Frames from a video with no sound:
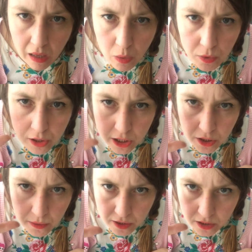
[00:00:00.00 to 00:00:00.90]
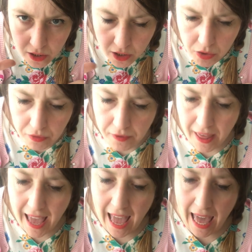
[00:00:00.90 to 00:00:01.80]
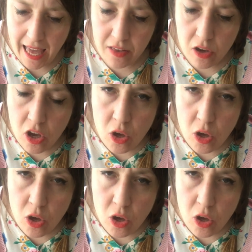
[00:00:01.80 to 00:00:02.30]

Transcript: I want to do a circle for the head.